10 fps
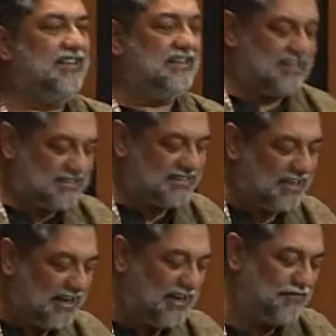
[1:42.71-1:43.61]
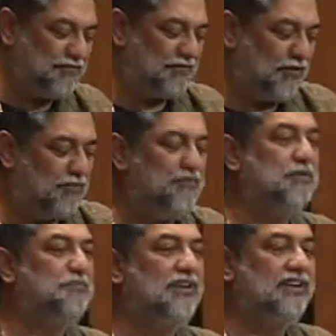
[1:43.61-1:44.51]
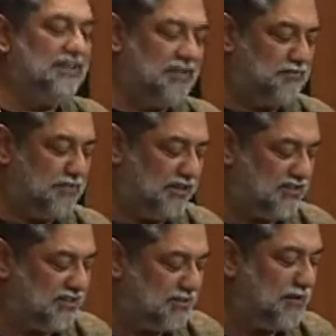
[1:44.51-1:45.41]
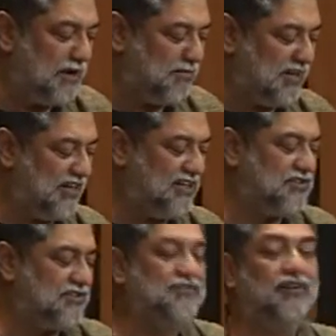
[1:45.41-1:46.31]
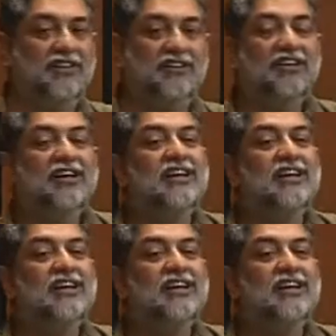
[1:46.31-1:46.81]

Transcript: yes, I have often been mentioned by my illustrious father,